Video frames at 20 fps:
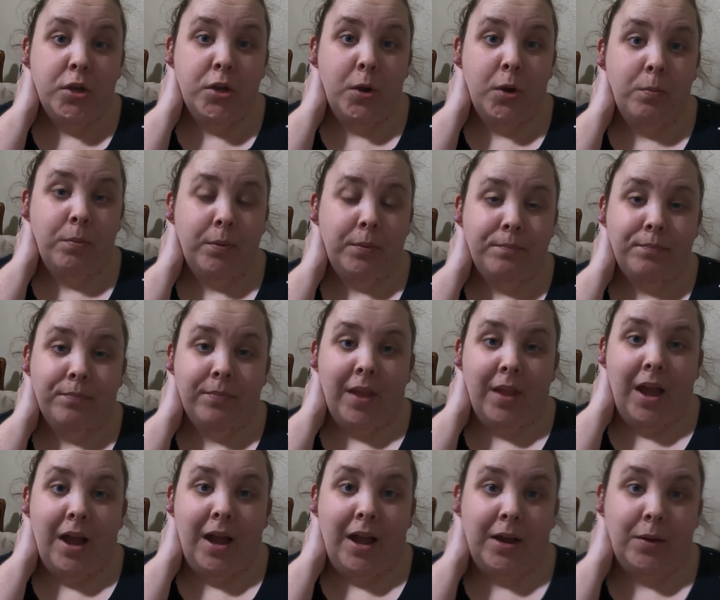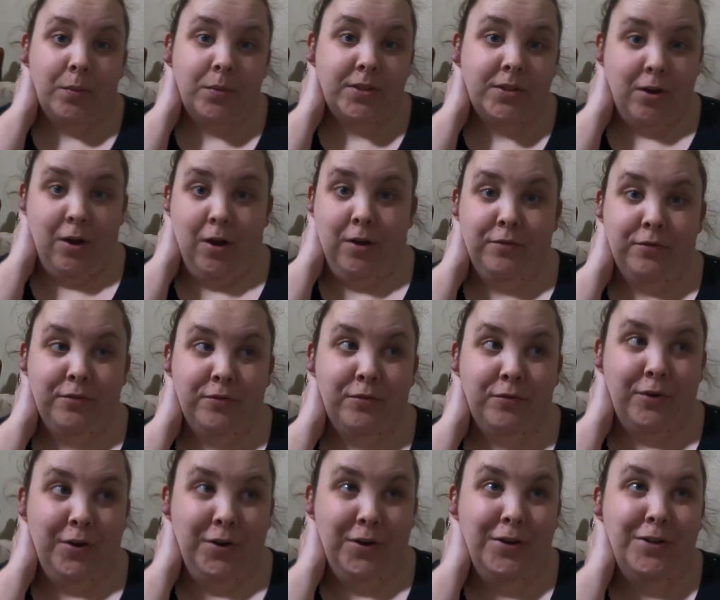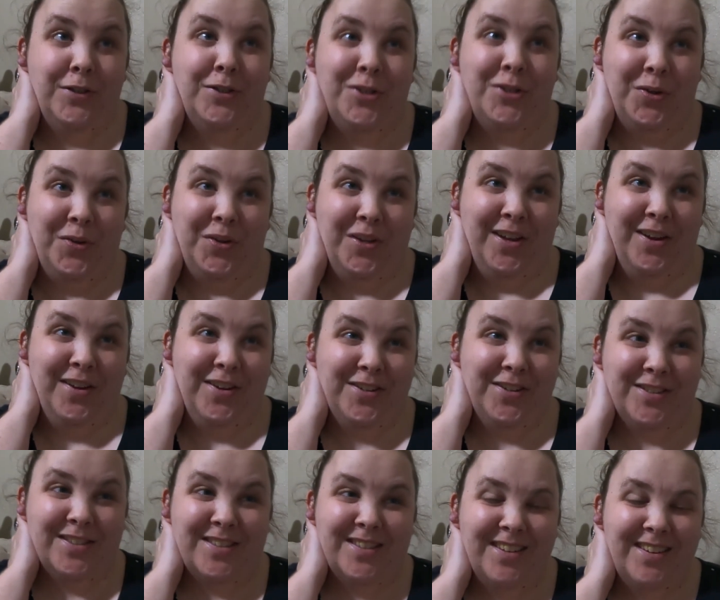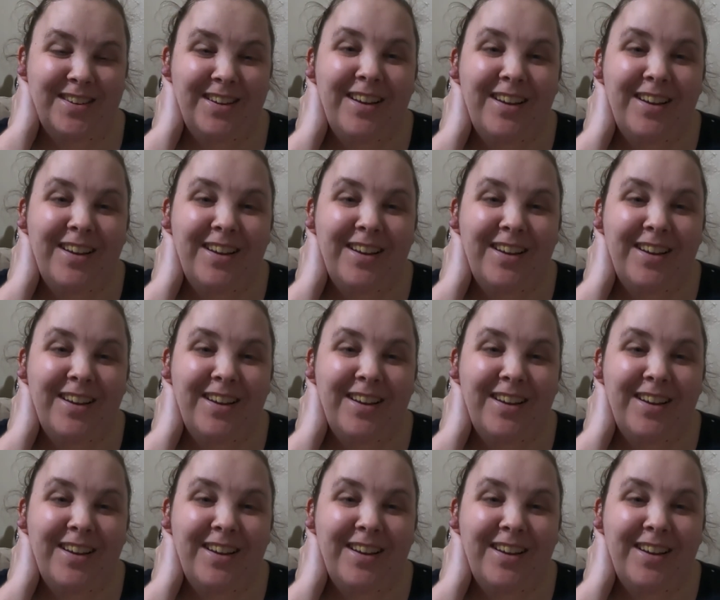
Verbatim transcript: nope, I was off for two years.